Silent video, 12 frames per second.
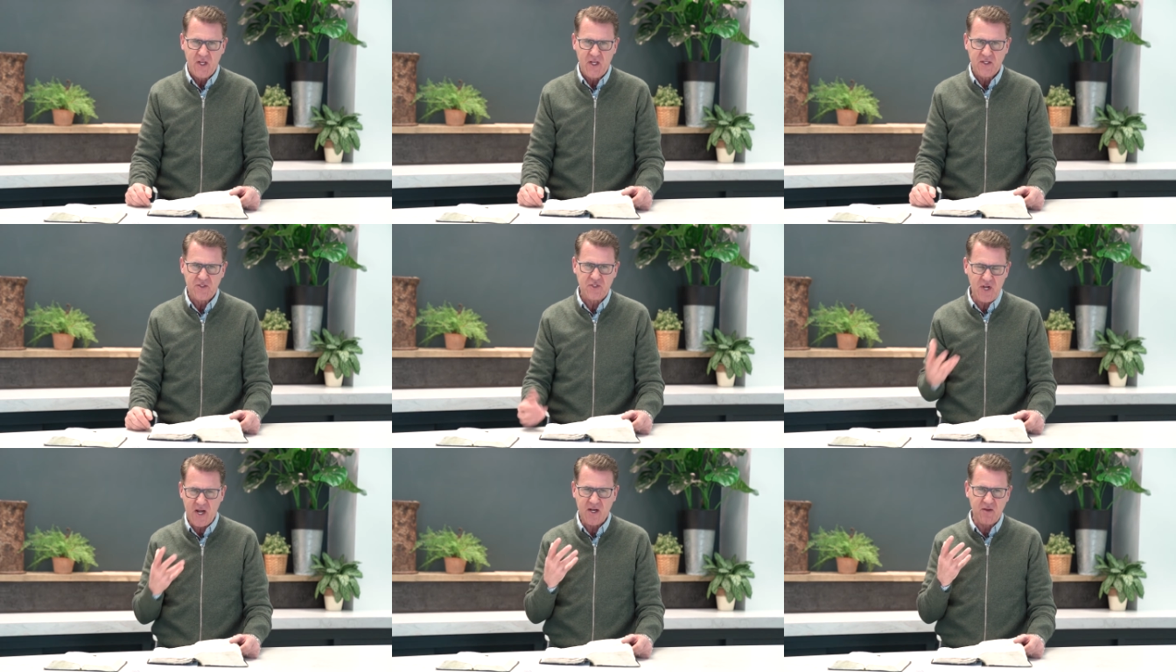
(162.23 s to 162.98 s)

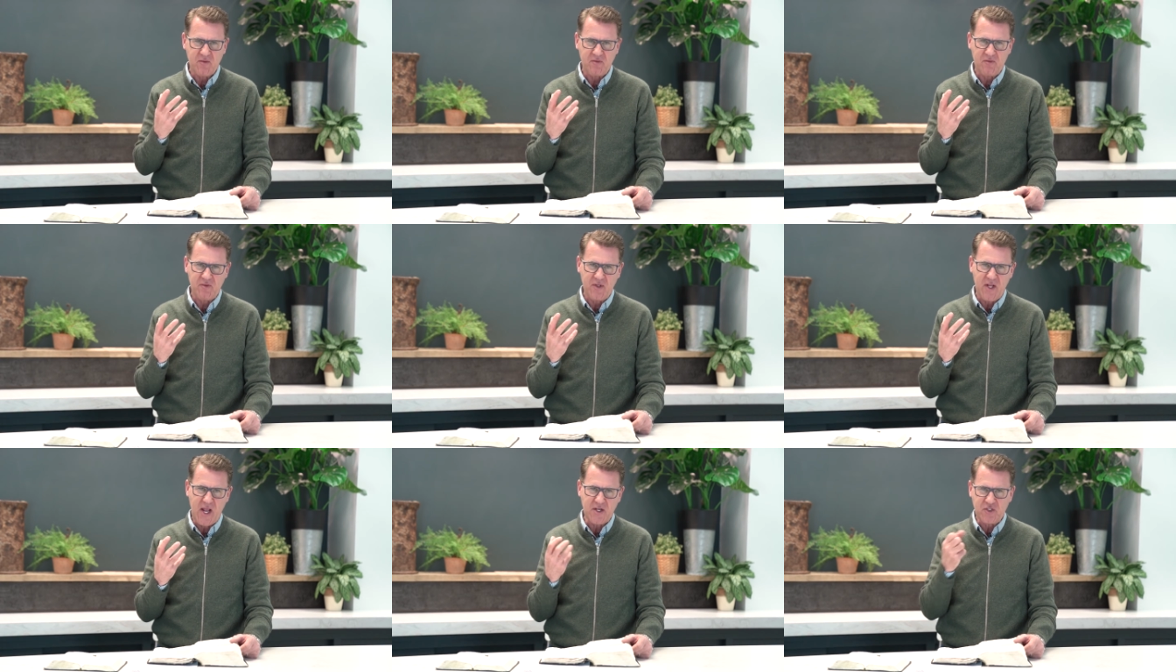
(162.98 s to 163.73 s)
Instead of
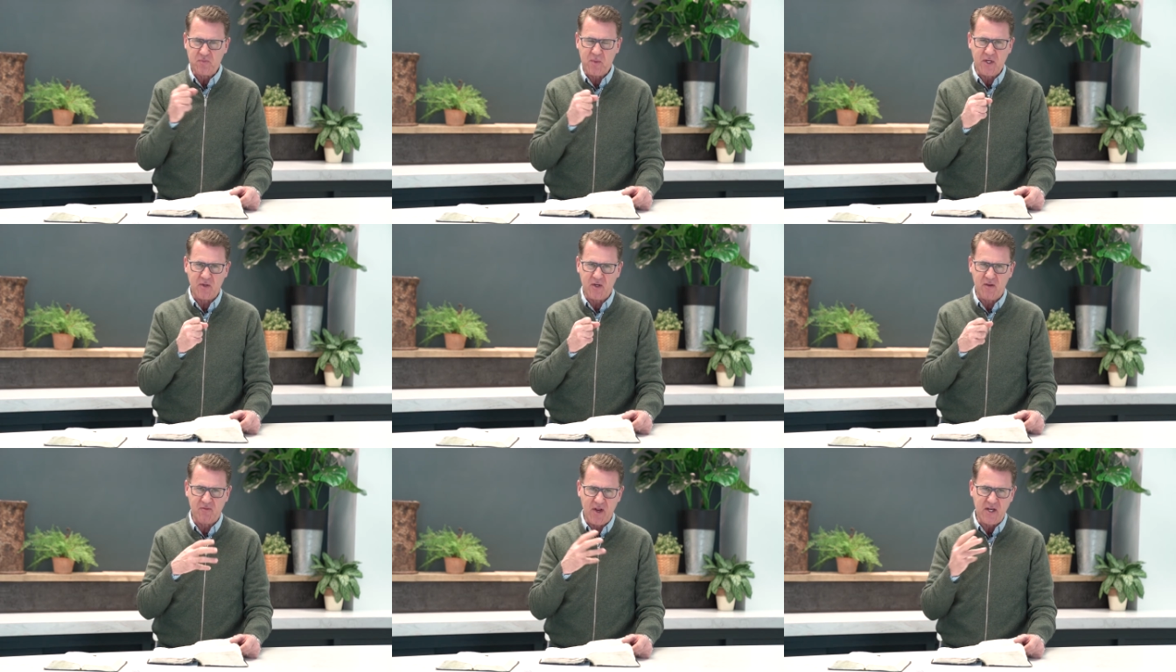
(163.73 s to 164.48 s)
a
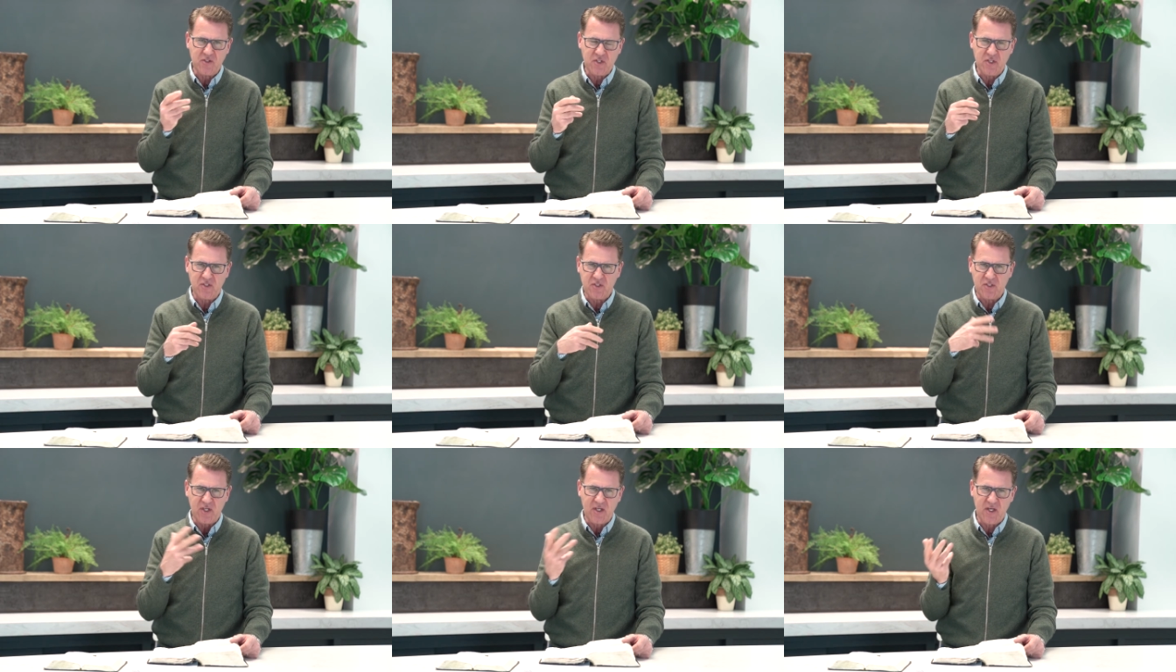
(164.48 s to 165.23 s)
spirit of
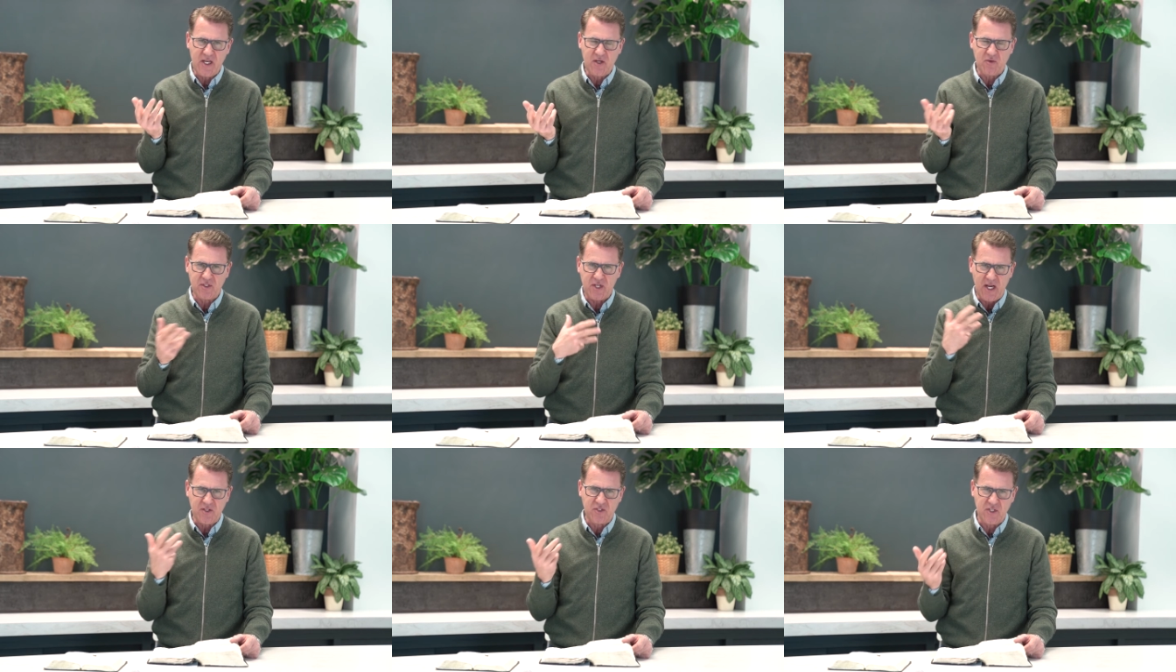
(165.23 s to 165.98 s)
vengeance and
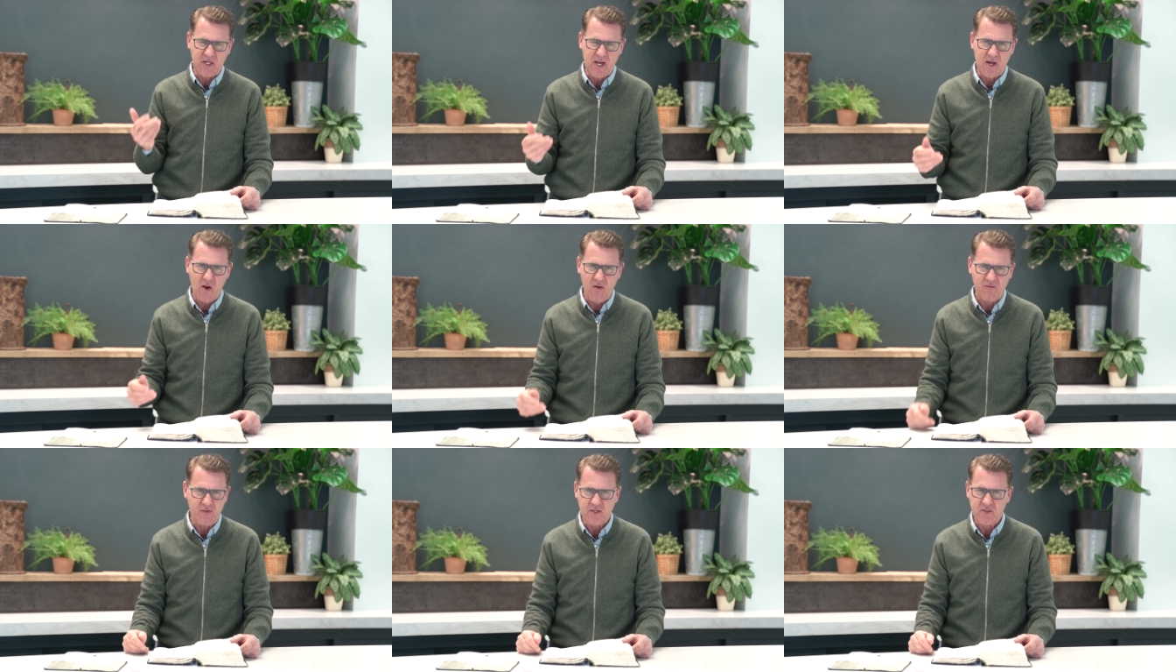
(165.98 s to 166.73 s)
irritation and
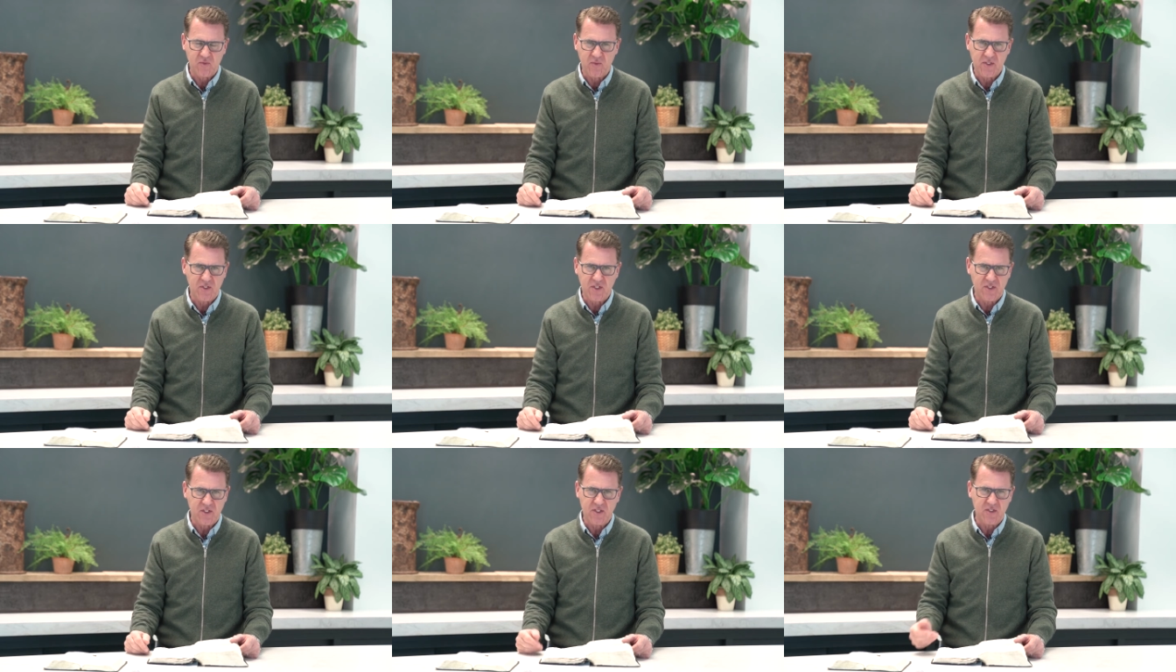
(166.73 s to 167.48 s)
offense, which
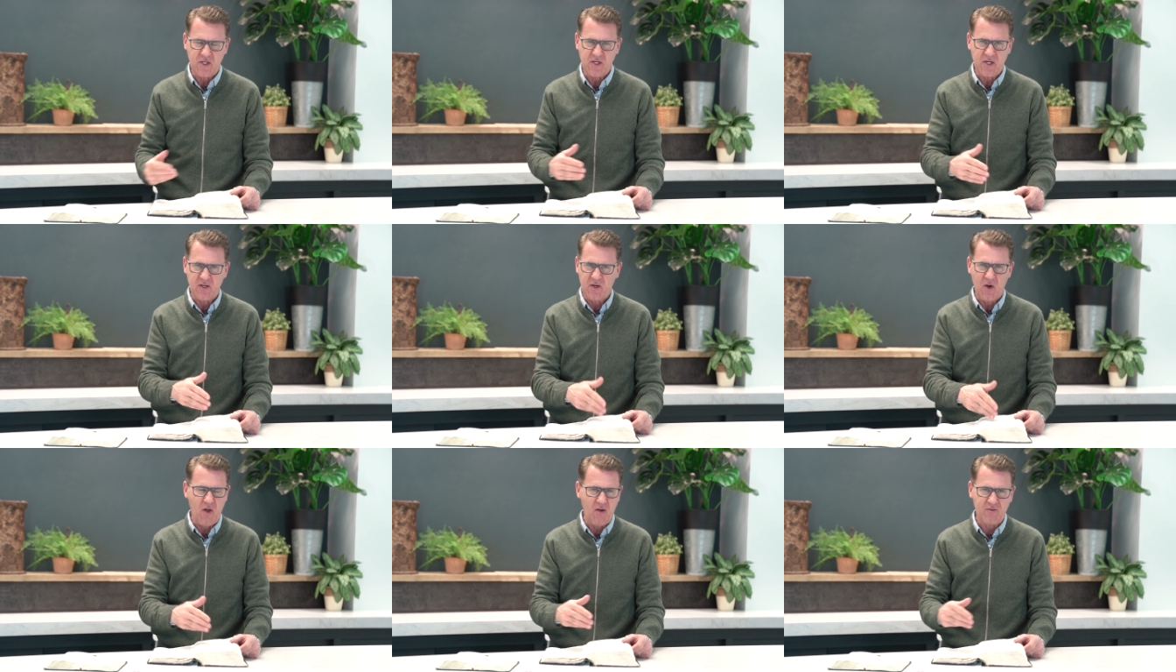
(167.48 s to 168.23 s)
isn't the
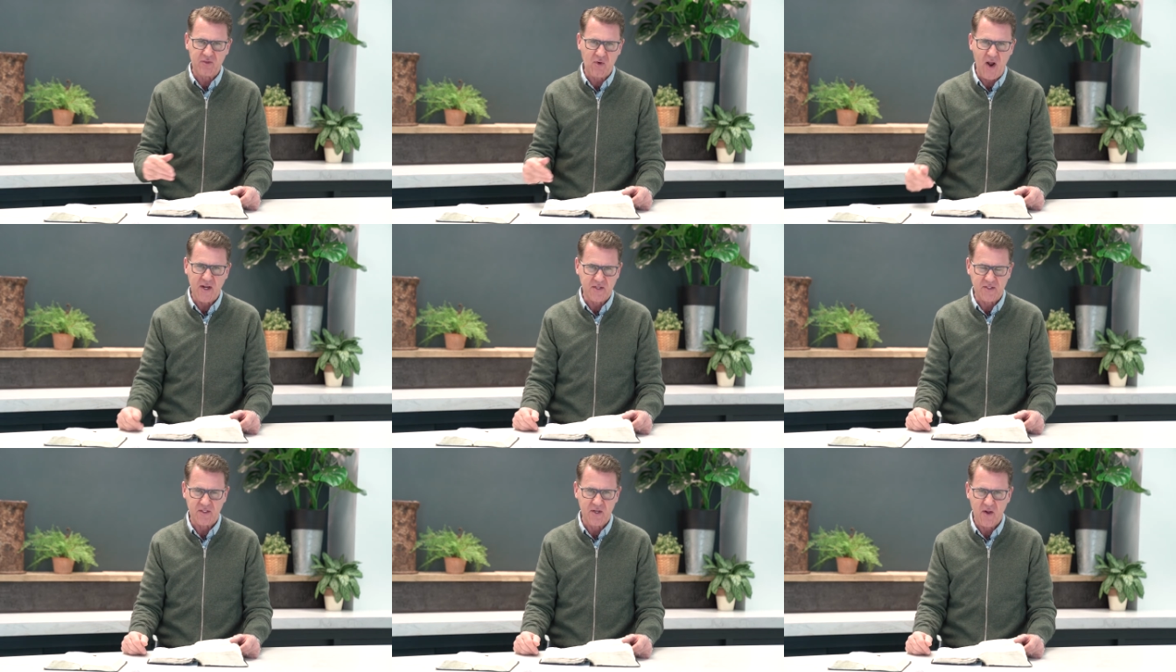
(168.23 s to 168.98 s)
law of Christ.